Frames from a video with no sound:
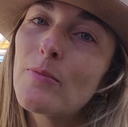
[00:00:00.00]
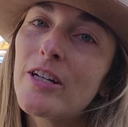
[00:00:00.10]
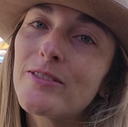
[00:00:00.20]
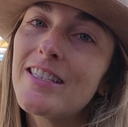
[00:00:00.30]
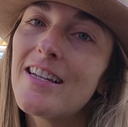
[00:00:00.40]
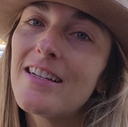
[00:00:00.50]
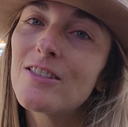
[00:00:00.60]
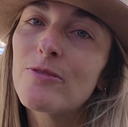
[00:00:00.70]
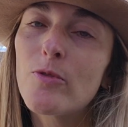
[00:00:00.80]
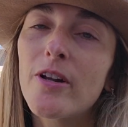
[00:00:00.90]
Buenos dias
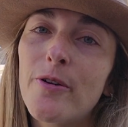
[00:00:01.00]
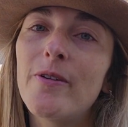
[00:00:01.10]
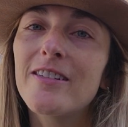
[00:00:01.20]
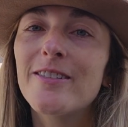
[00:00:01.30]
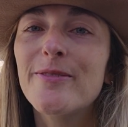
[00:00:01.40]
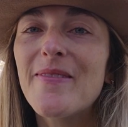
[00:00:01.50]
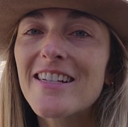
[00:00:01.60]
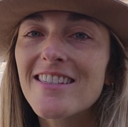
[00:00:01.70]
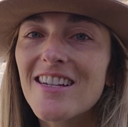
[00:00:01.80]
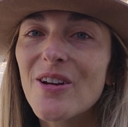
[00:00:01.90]
from Guanajuato,
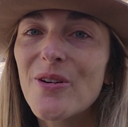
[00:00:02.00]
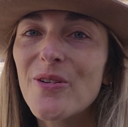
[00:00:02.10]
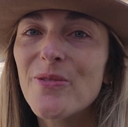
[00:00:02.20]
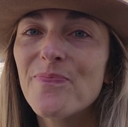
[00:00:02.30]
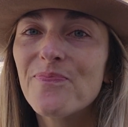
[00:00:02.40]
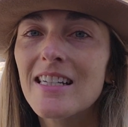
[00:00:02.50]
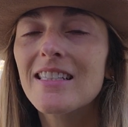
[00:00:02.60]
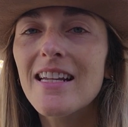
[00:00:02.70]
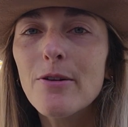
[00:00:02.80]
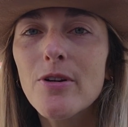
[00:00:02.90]
Mexico.
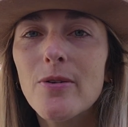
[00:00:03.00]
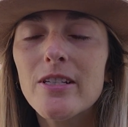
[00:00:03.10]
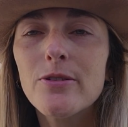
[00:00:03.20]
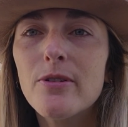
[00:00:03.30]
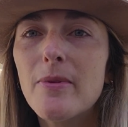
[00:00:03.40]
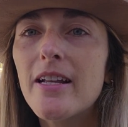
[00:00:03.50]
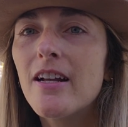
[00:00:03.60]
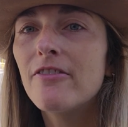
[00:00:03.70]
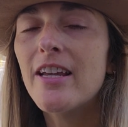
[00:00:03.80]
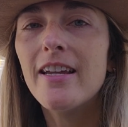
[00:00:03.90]
Today we're going to a bit
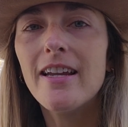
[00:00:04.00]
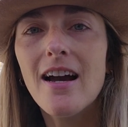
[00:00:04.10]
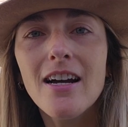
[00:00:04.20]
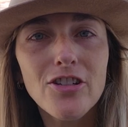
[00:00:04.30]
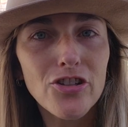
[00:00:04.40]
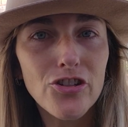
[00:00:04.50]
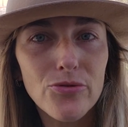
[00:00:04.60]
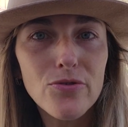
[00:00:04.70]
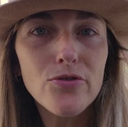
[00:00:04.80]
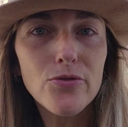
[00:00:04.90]
of an
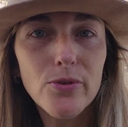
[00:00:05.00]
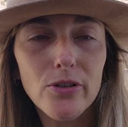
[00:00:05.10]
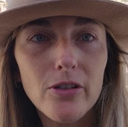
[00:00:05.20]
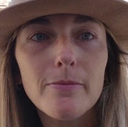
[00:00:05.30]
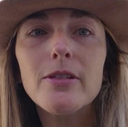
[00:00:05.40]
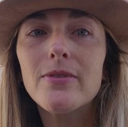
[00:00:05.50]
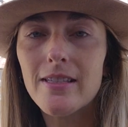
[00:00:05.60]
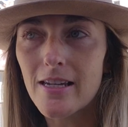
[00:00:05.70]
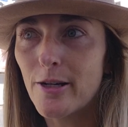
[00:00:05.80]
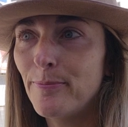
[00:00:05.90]
unusual
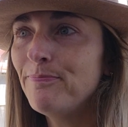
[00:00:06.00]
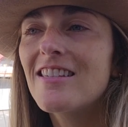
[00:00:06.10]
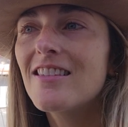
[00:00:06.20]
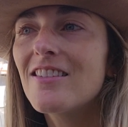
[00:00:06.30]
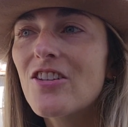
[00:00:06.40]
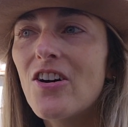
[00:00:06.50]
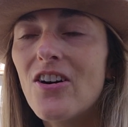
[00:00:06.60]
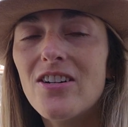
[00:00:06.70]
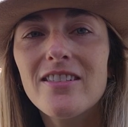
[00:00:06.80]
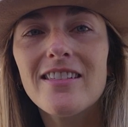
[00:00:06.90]
museum. This is
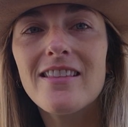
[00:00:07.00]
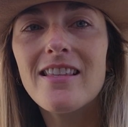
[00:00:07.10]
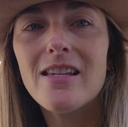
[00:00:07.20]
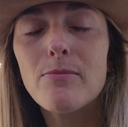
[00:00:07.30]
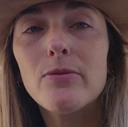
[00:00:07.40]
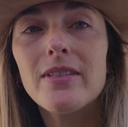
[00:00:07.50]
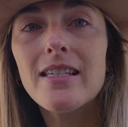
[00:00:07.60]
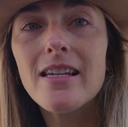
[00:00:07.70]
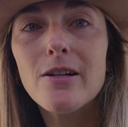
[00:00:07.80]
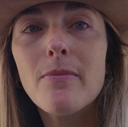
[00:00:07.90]
called the
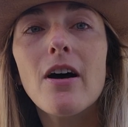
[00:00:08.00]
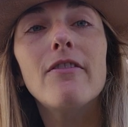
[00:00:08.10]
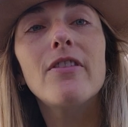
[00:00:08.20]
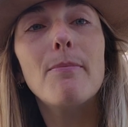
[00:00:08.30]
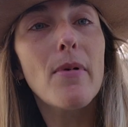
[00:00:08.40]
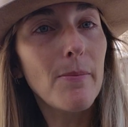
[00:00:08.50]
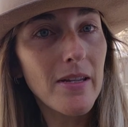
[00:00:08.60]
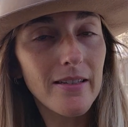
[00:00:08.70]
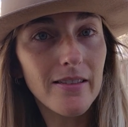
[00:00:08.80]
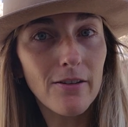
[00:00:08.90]
Museum of the
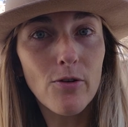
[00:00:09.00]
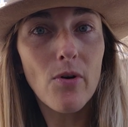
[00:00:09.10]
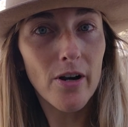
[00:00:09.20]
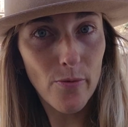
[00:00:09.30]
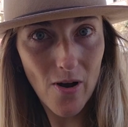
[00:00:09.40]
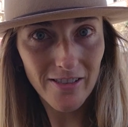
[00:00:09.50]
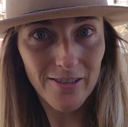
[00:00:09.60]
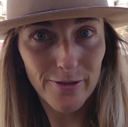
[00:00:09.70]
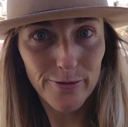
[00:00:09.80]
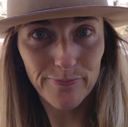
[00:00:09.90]
Mummies of
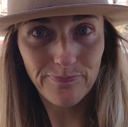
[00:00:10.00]
Guanajuato.